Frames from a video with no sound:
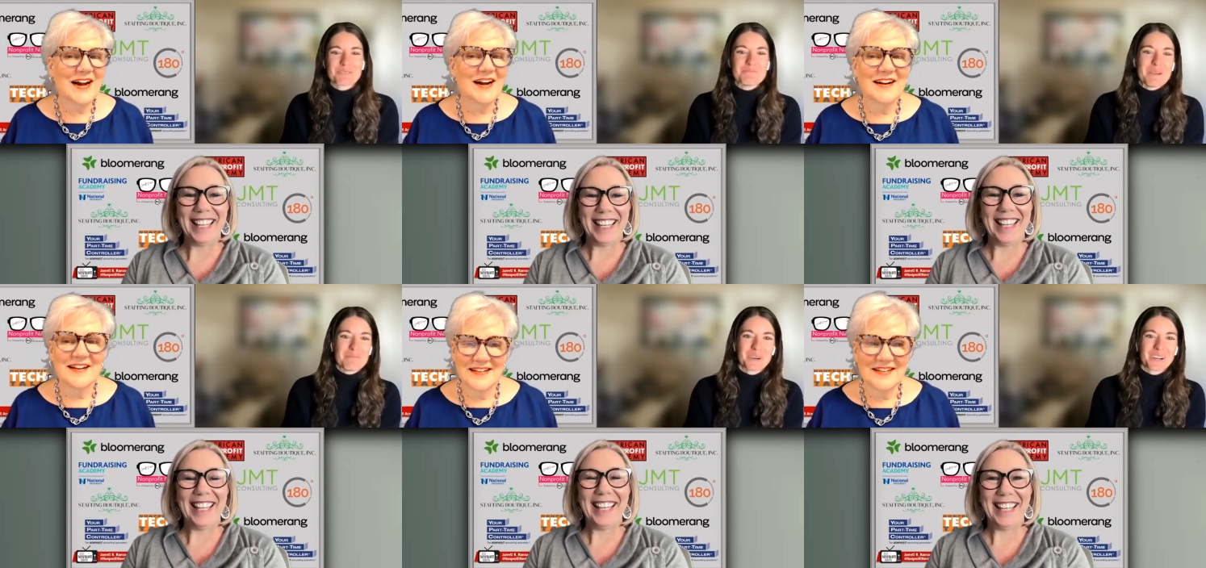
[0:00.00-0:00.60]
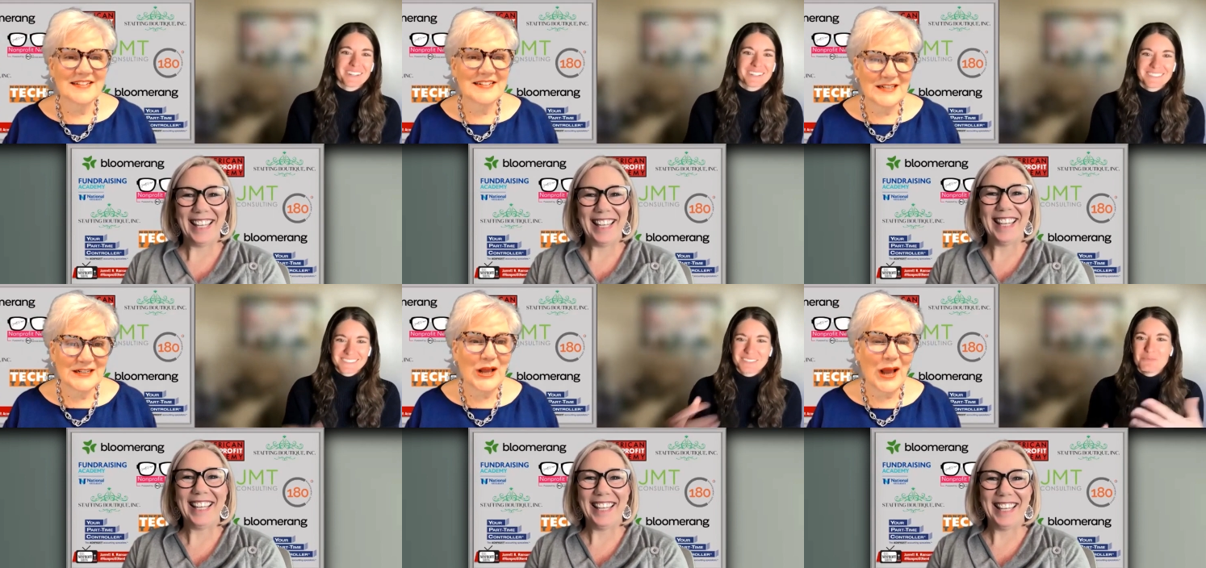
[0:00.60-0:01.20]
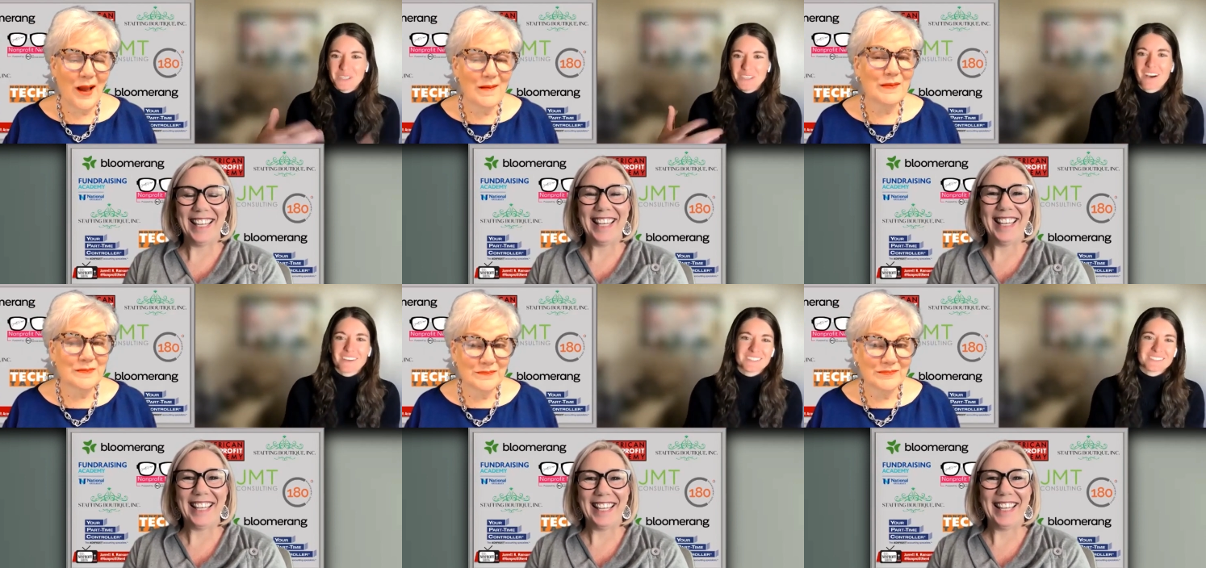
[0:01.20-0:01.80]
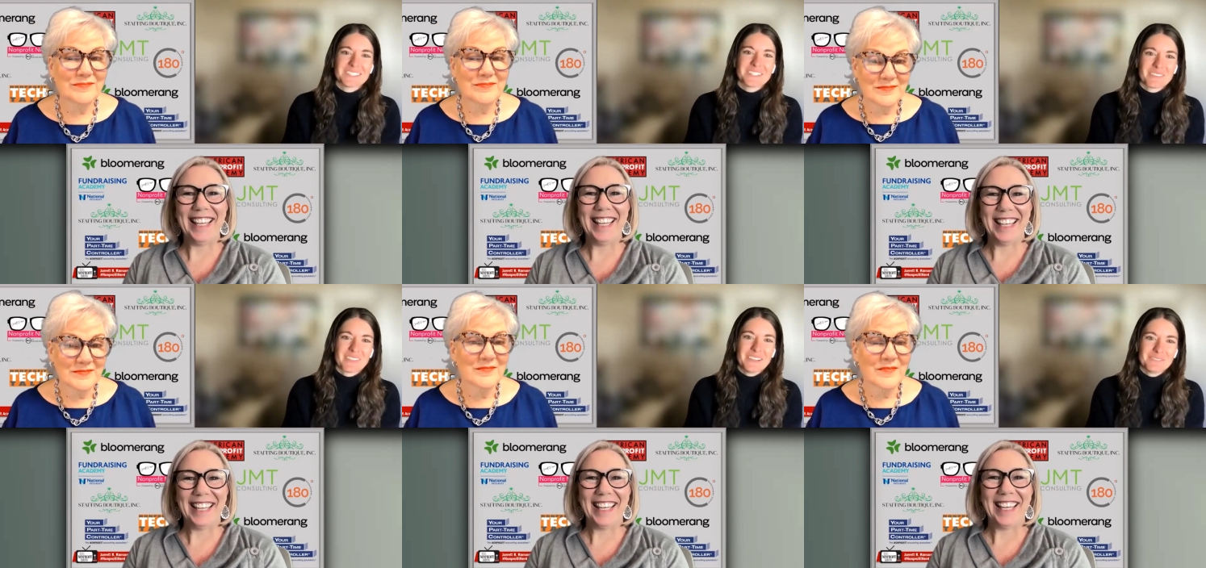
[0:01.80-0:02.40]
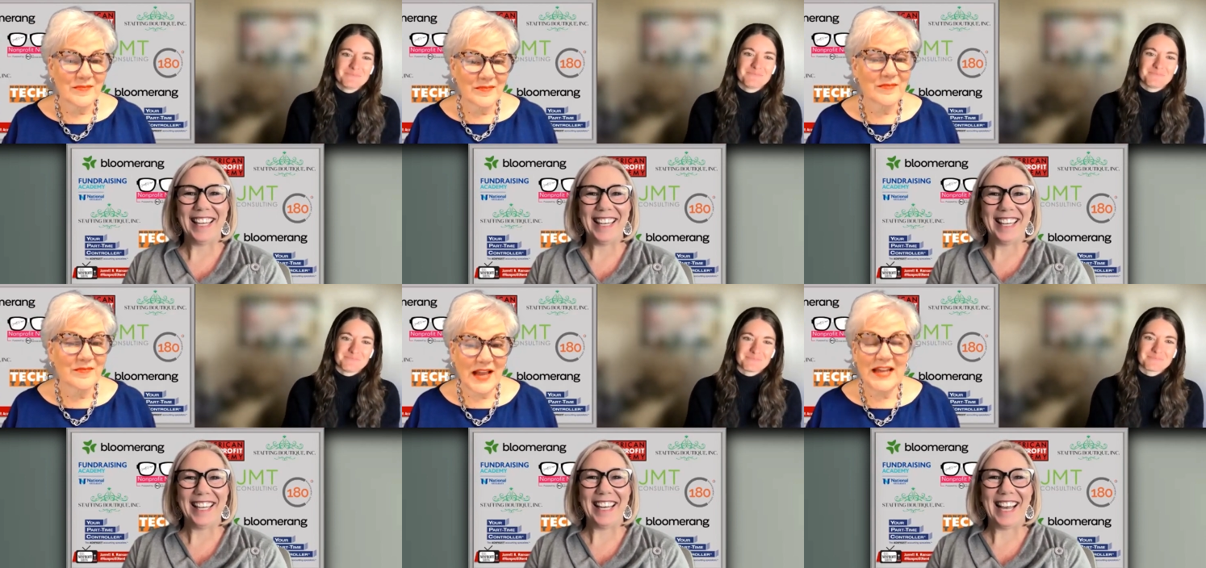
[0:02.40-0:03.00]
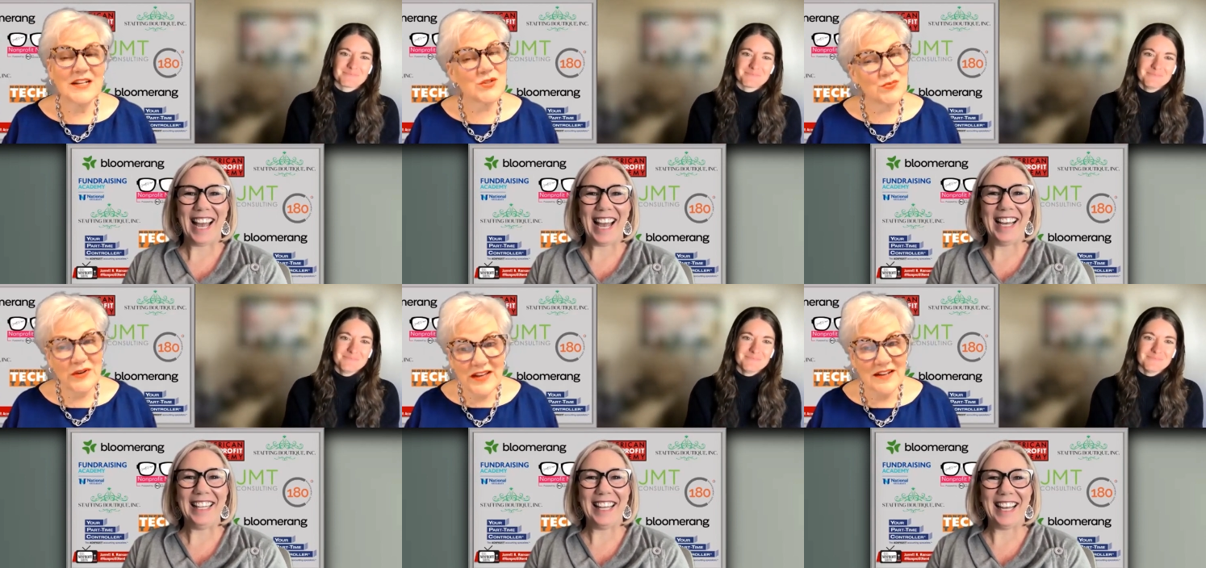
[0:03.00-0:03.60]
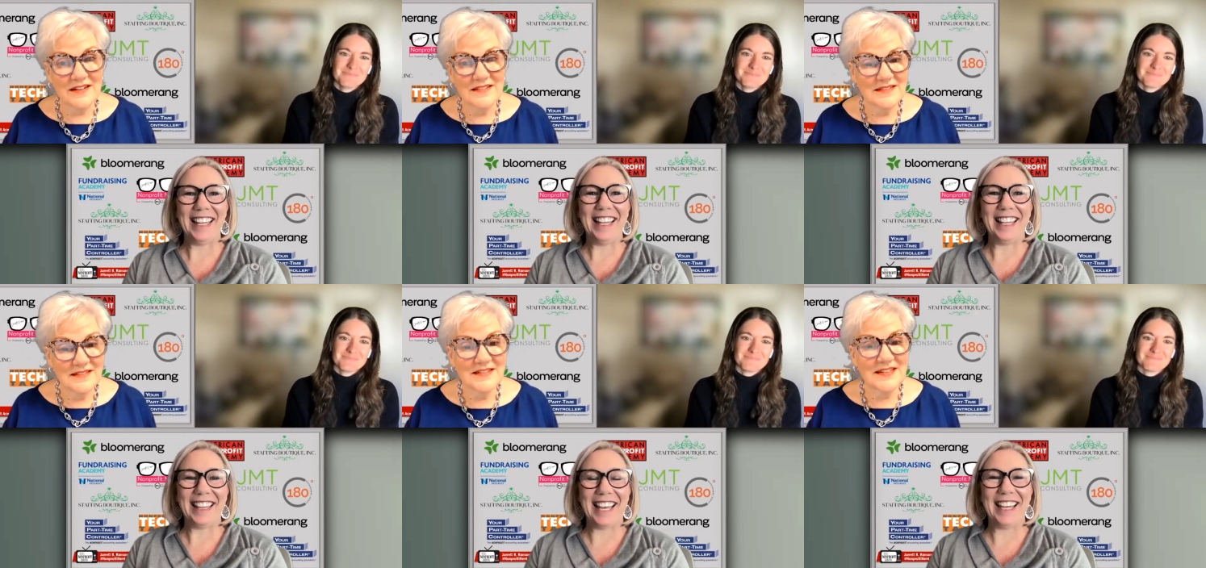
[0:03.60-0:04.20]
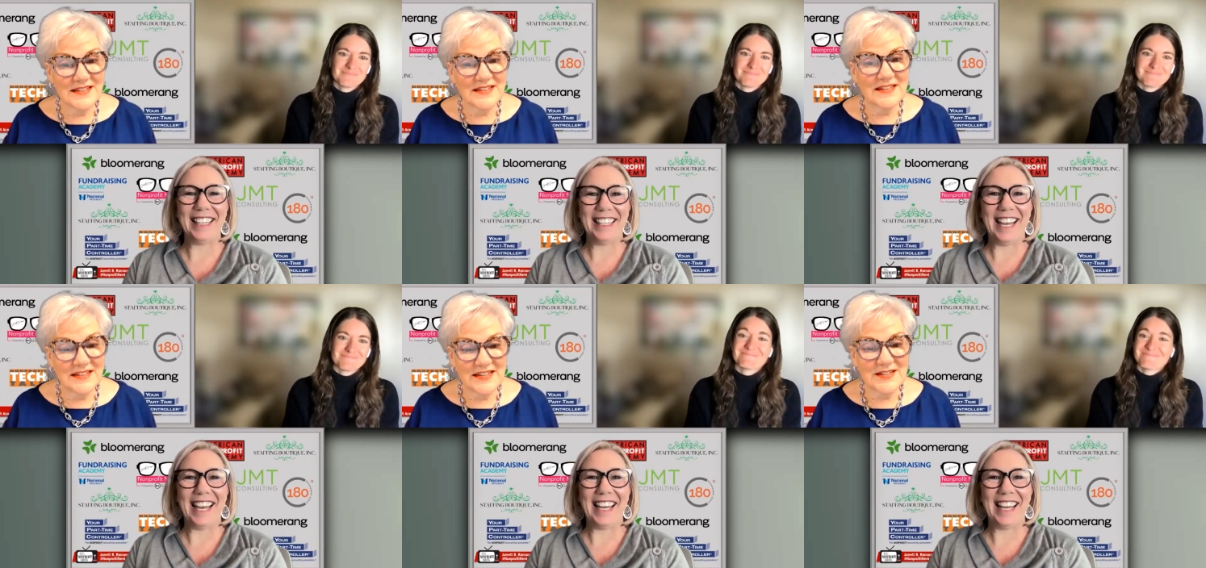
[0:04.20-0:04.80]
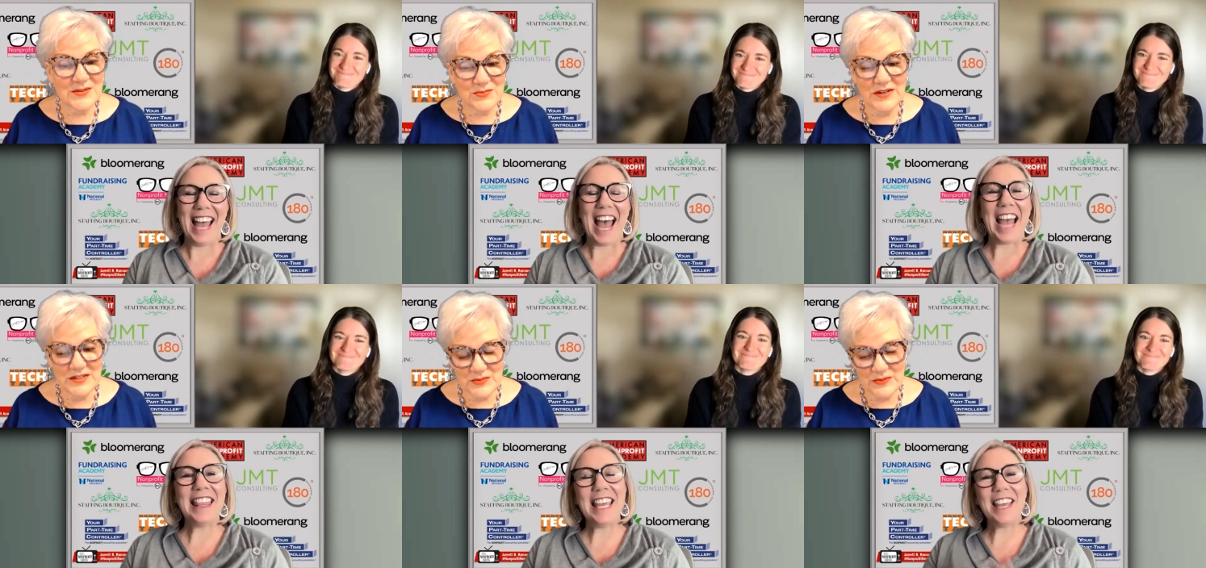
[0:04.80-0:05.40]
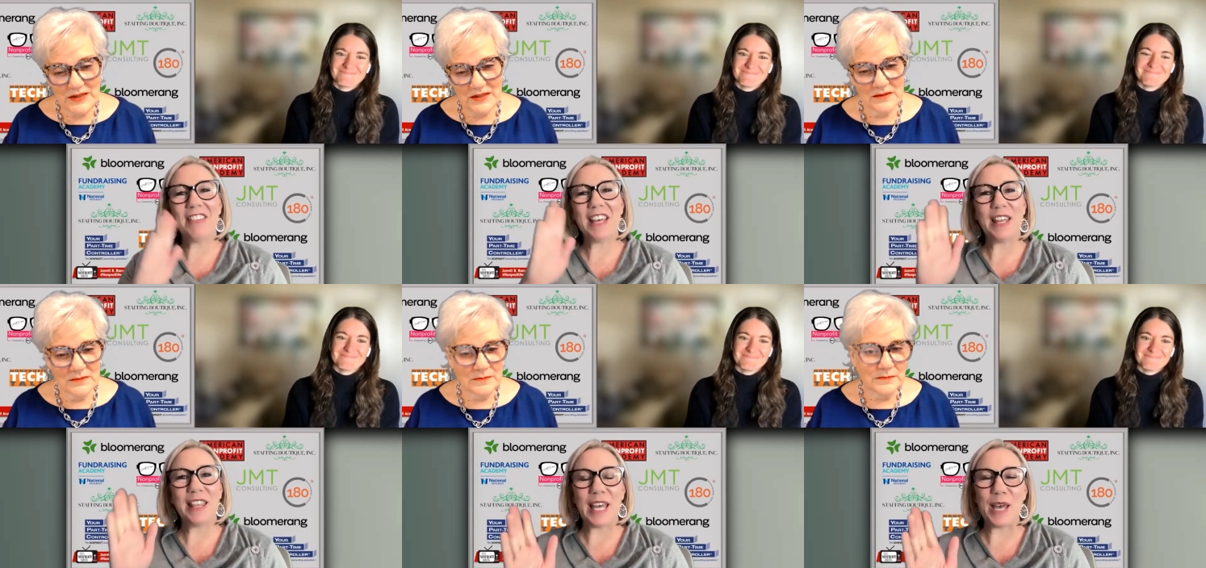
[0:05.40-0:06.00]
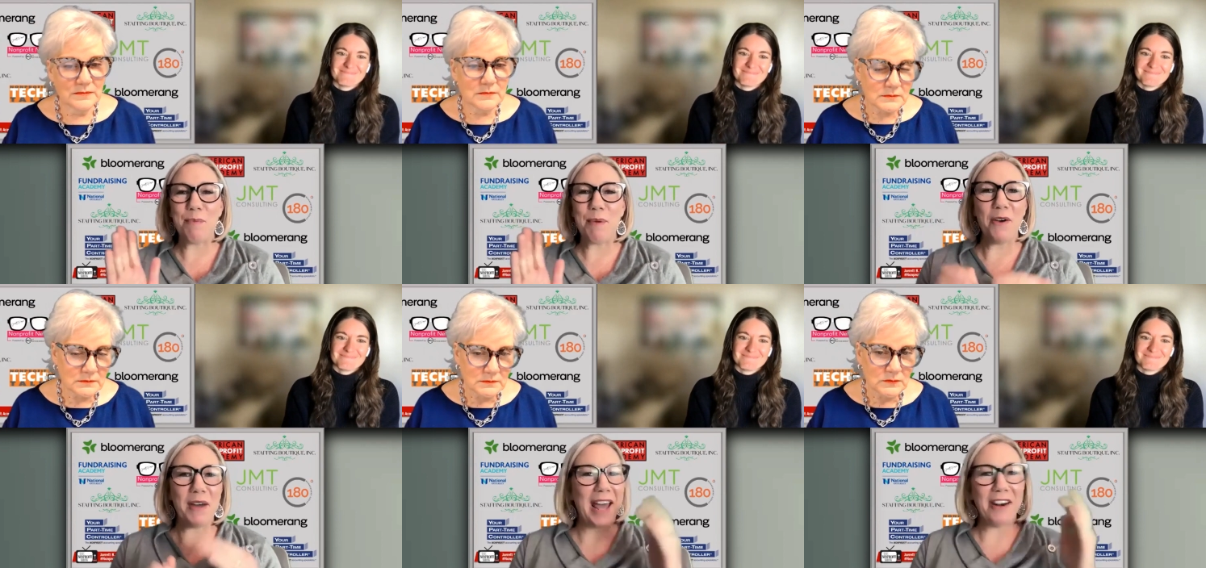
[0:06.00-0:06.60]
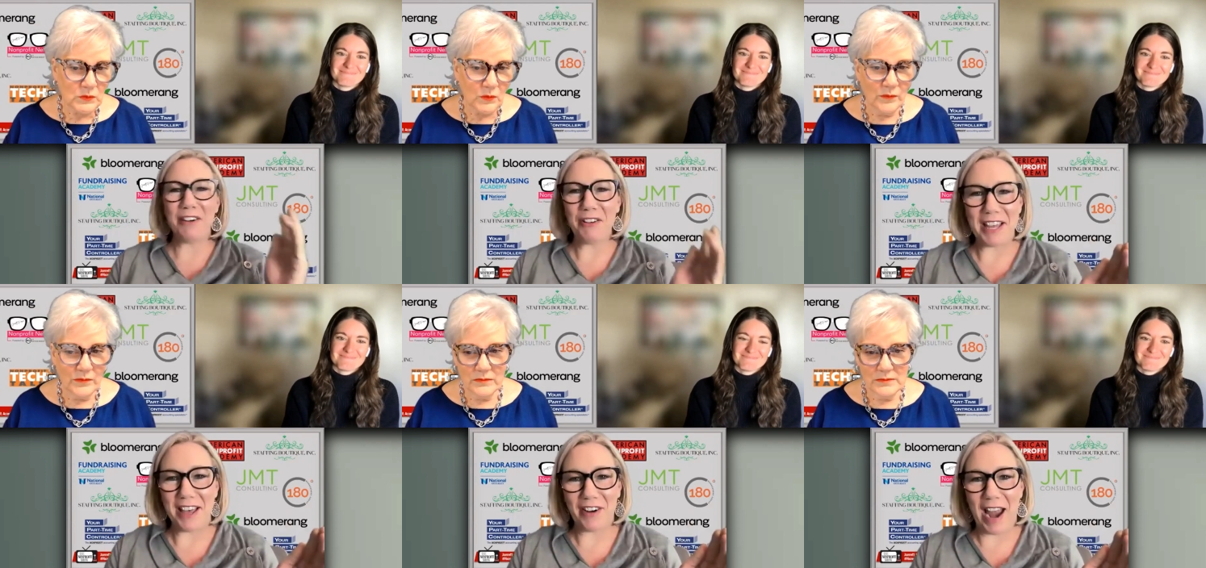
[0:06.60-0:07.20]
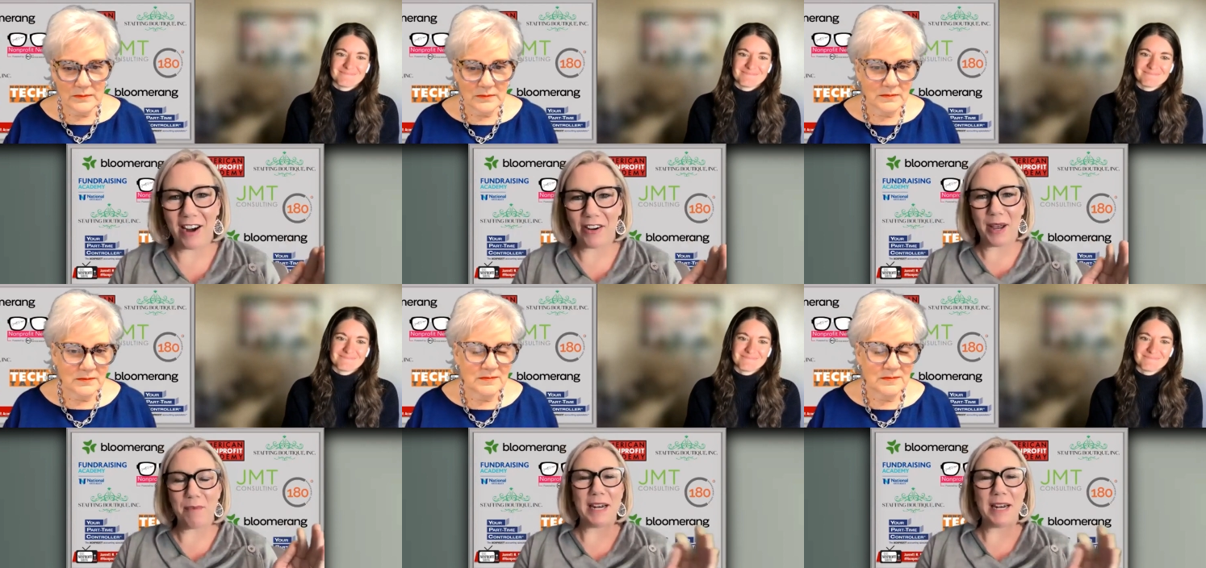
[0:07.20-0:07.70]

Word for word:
Speaker 1: remember yeah. to be cognizant of that and it's I real
Speaker 2: like that yeah it's i think real. of the, the hippo and i don't know the other acronym